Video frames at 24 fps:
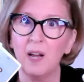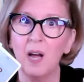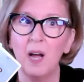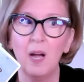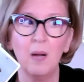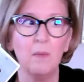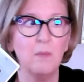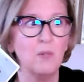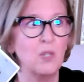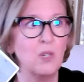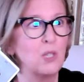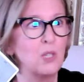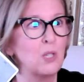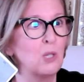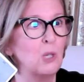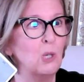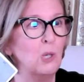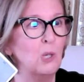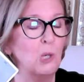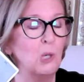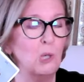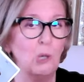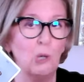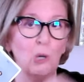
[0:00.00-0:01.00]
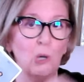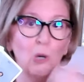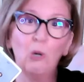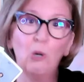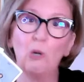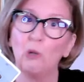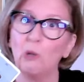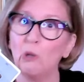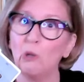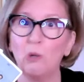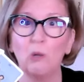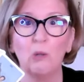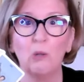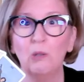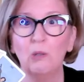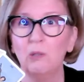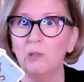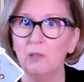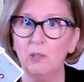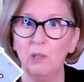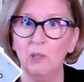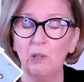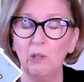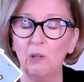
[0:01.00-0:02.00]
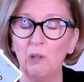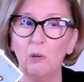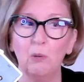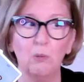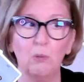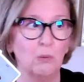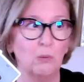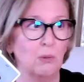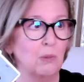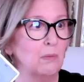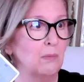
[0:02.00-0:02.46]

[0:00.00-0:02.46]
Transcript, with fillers: I'm just going to, you know,